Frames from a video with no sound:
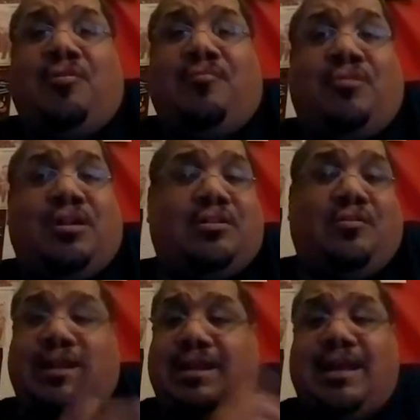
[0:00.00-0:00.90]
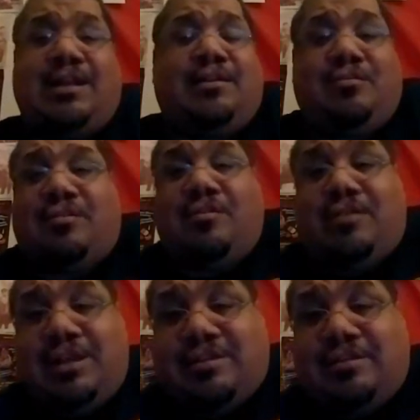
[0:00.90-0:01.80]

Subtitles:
If you want to donate any little donation to